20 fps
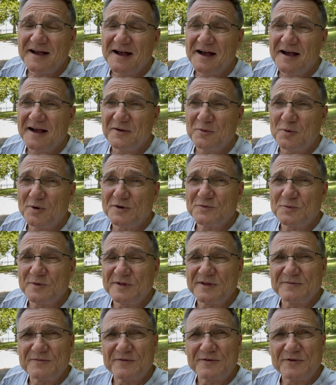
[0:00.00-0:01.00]
I worked
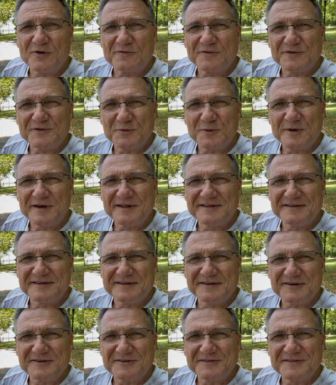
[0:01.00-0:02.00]
with him for over 20
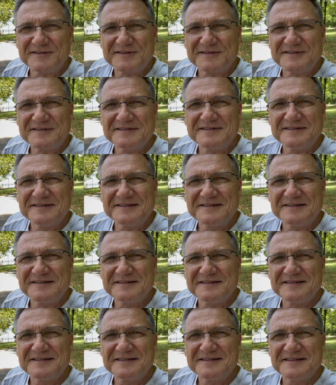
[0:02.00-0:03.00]
years.
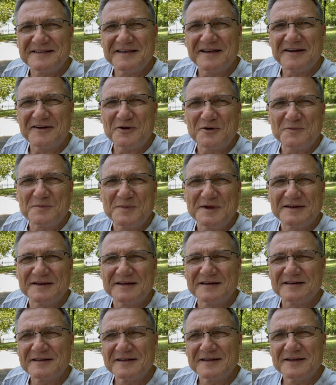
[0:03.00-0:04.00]
He hired me
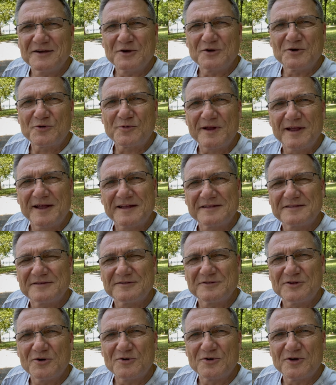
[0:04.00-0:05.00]
to create the
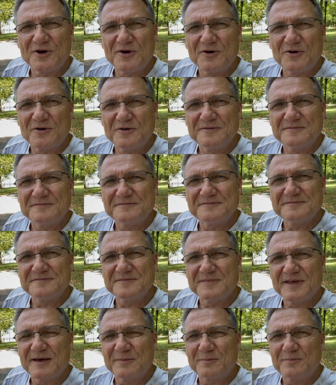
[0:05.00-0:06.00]
logo
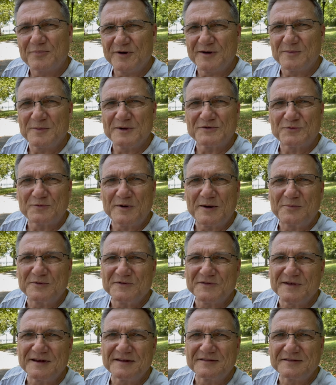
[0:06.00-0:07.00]
that pretty much
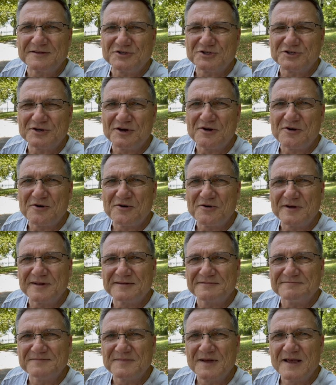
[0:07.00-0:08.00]
represented the show and
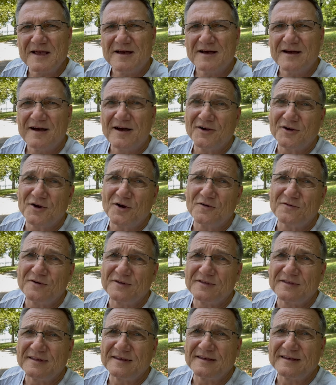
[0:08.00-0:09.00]
hung over
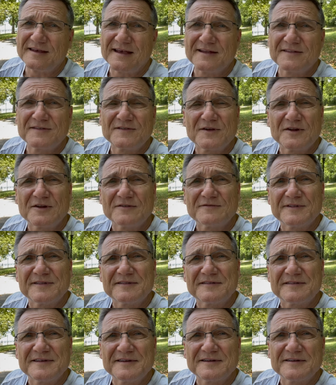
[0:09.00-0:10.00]
the Ed Sullivan
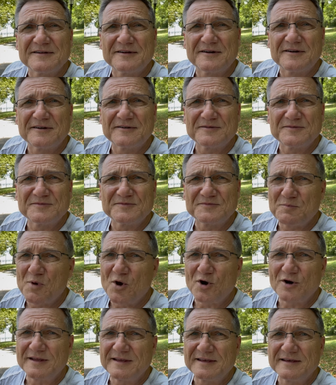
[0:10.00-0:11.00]
Theater
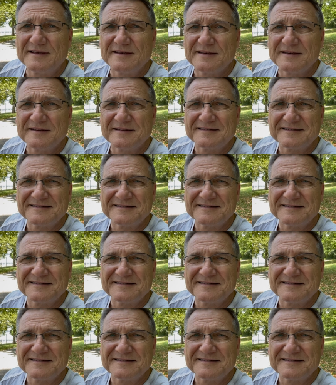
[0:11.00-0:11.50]
marquee.